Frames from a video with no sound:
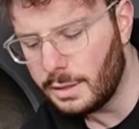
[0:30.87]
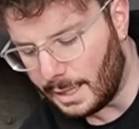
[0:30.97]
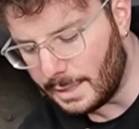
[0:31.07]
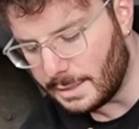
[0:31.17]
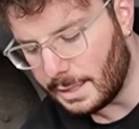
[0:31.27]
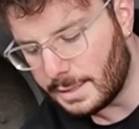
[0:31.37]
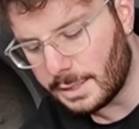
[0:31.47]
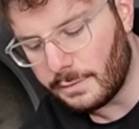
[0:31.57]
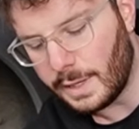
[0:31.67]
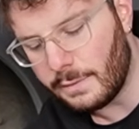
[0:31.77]
And
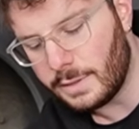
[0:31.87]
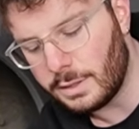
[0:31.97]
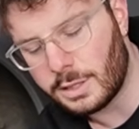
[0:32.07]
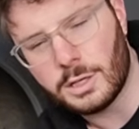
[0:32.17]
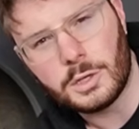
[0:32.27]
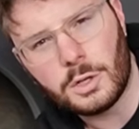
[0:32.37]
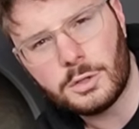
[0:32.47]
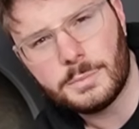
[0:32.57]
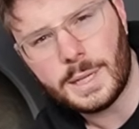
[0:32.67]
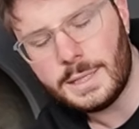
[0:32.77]
instead of having like a
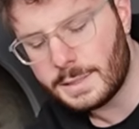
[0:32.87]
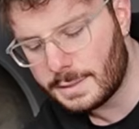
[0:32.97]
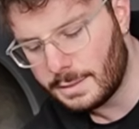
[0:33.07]
gold base,